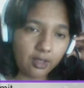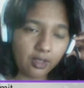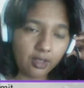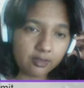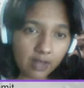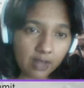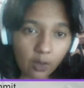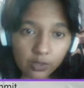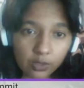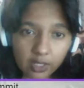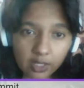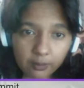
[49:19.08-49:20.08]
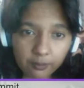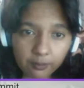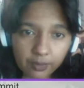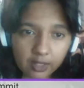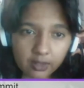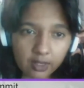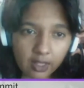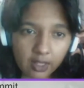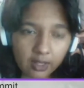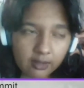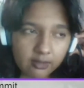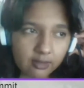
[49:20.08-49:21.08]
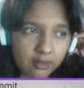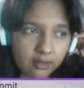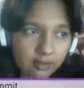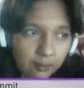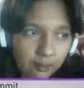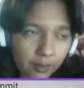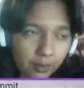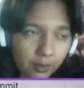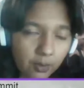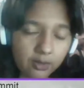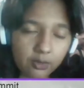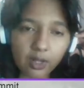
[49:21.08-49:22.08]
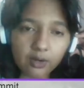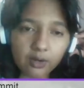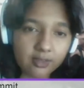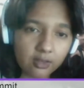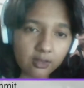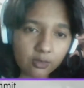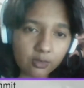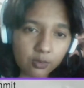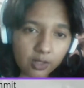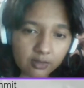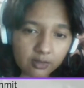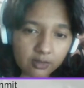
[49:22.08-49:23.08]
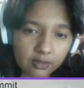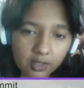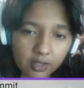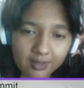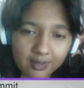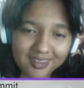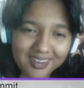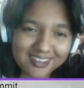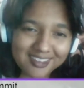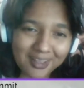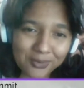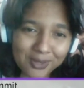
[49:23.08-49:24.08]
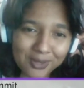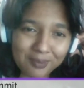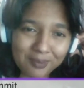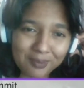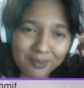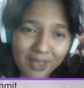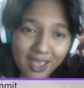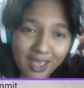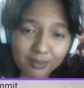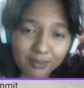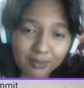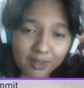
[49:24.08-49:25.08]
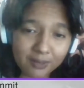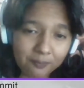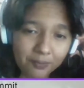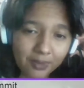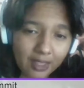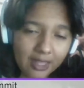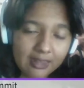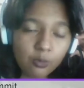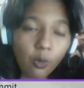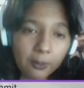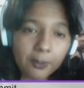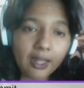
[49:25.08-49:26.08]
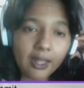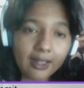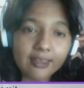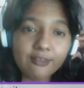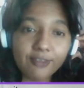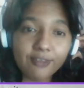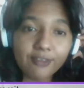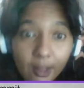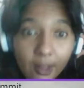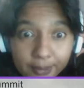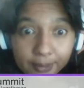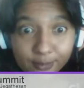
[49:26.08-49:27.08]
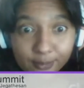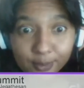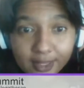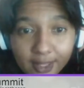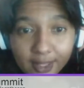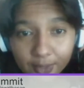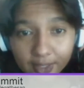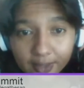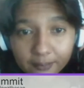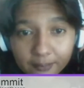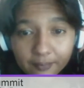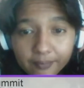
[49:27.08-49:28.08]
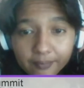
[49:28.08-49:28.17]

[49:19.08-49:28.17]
as an outcome that at least there's some, no, I don't know how to say this without sounding sounding bad, but at least more people are asking for help. Let's put it that way.